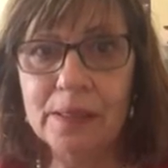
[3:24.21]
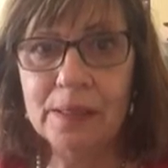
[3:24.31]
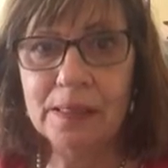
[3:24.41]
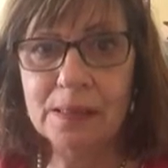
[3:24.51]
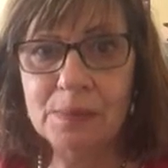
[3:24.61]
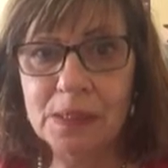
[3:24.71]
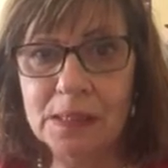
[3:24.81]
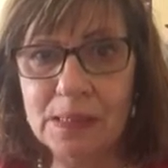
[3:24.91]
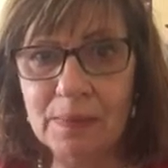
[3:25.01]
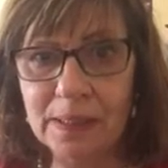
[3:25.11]
Did it
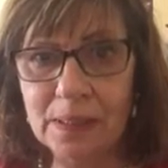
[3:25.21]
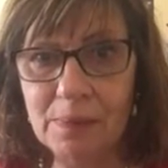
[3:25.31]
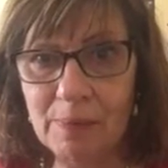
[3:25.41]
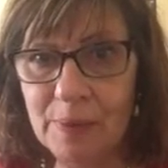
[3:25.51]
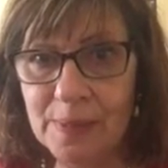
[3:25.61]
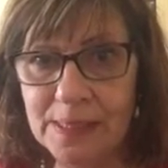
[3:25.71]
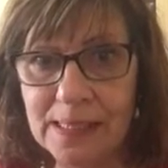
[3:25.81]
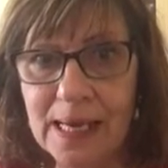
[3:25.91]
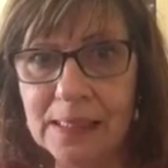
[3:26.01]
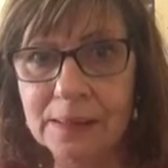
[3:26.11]
seem like their memory was
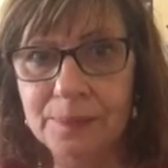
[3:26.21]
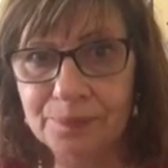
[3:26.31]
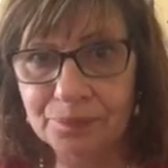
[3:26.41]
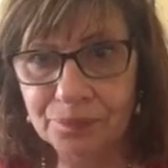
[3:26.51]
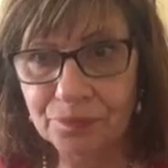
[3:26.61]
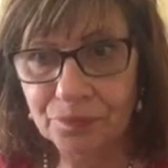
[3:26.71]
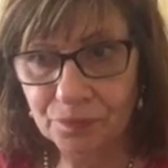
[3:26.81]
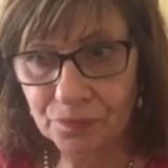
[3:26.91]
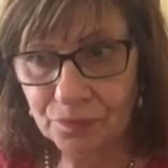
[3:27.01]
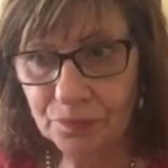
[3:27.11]
intact?
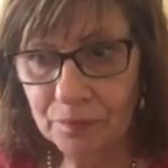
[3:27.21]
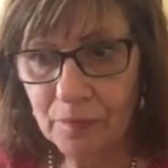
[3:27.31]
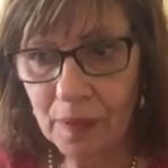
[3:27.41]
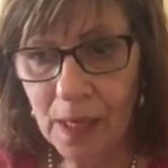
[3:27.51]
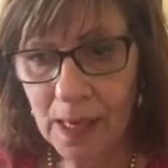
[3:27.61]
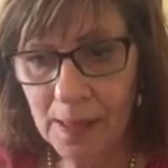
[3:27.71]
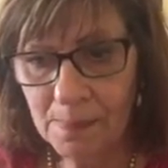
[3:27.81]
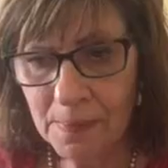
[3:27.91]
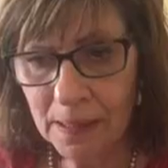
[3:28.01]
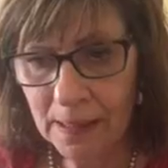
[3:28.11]

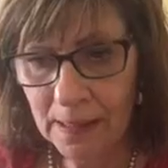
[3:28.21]
And